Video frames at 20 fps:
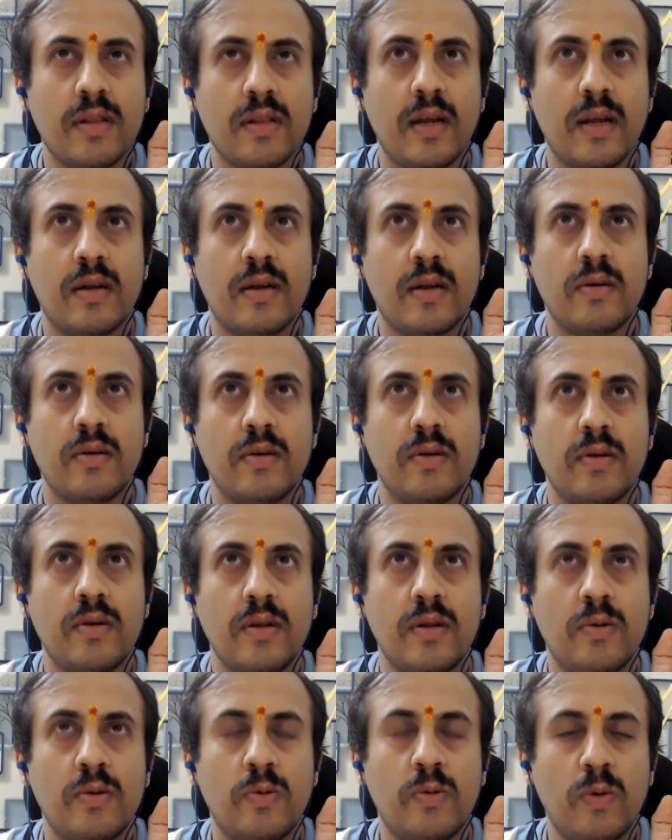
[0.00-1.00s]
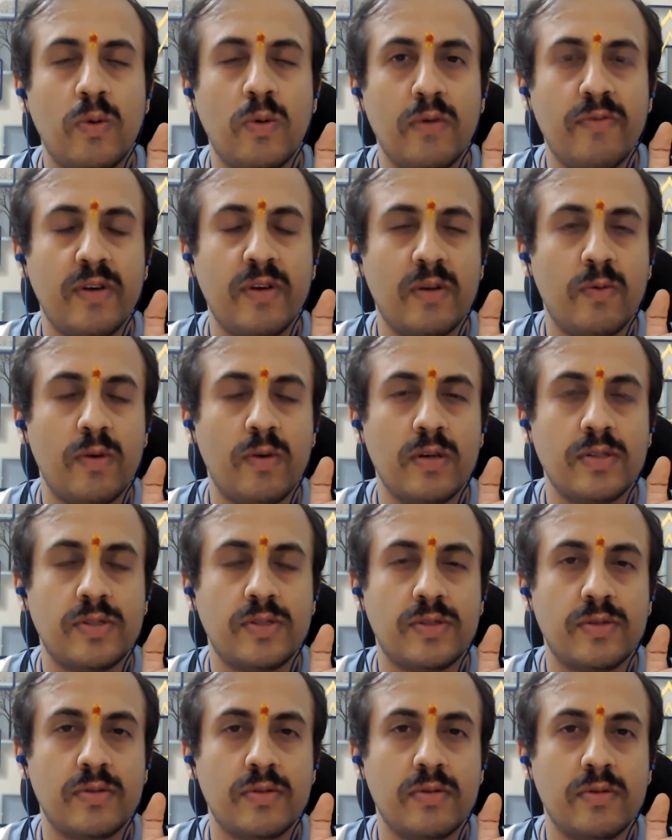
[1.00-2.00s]
that whoever
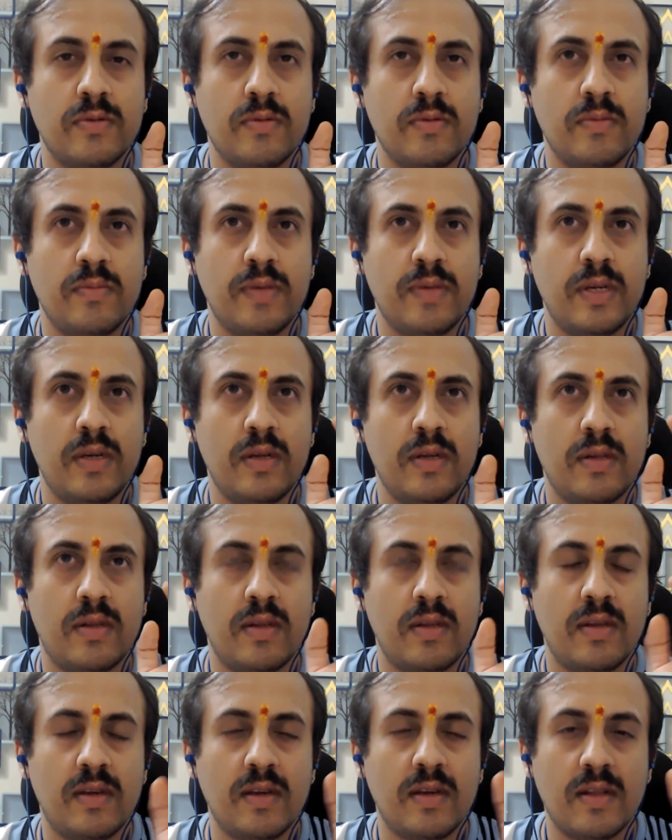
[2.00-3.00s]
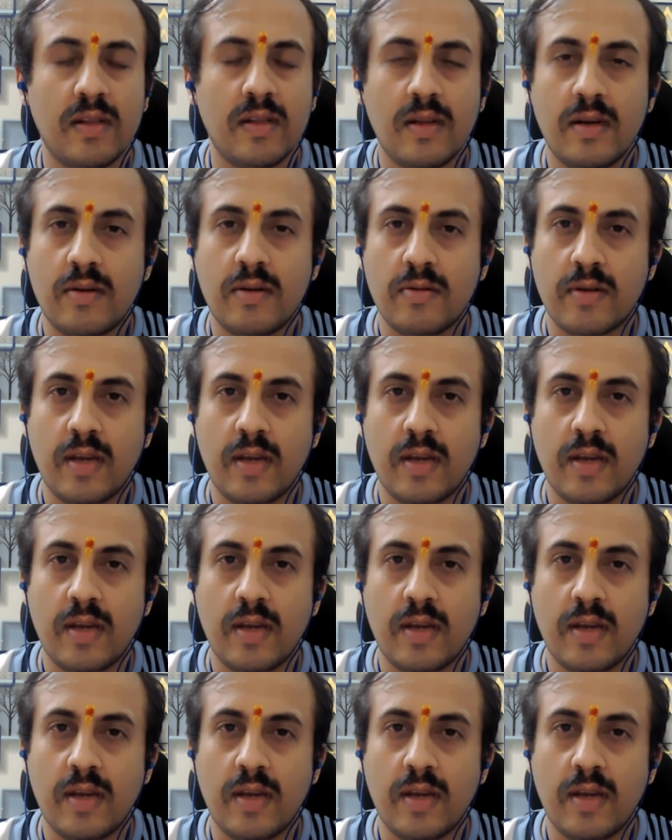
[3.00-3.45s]
wants to be thinking that,